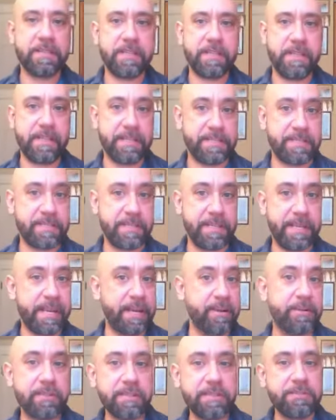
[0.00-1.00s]
is
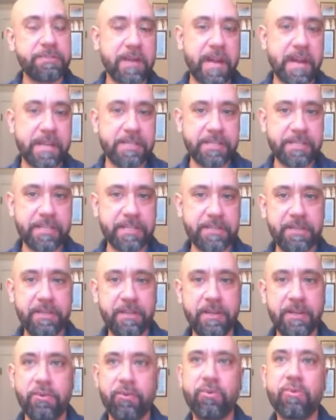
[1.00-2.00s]
inherently tragic
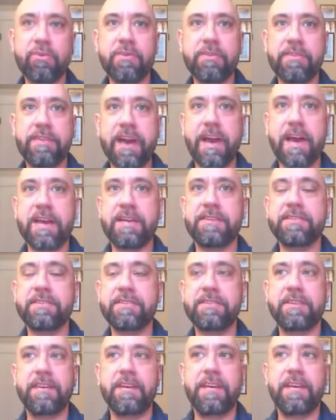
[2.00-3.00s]
or that